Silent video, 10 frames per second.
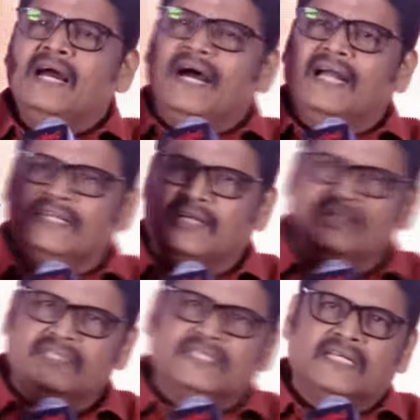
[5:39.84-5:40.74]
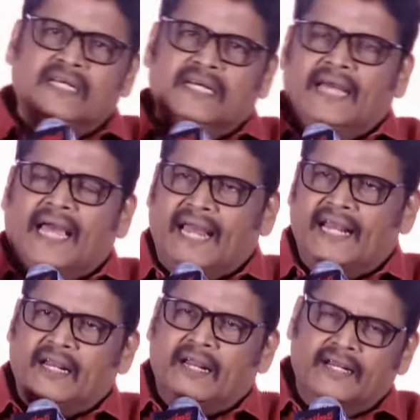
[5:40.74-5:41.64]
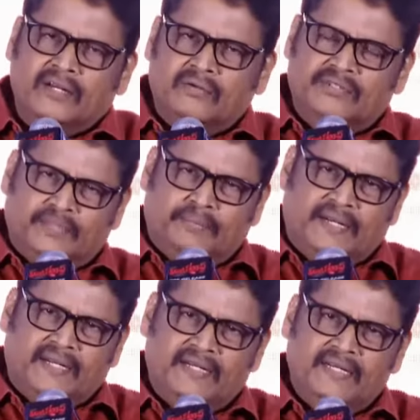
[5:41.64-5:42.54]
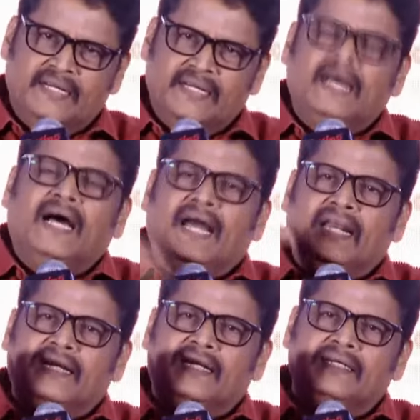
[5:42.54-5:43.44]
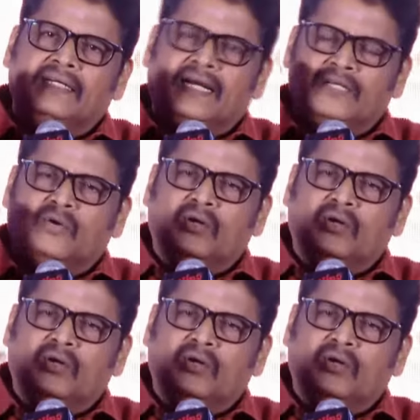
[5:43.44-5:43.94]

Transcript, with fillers: and that was Android Kunjappan. And I told,